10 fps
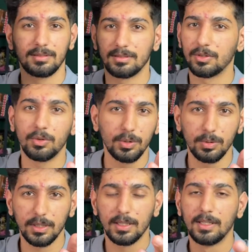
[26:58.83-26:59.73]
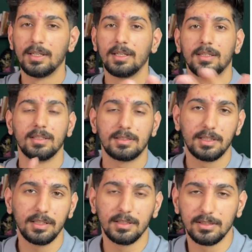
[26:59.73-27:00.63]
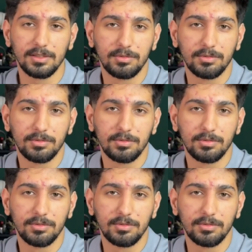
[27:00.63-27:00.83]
Don't do it. There's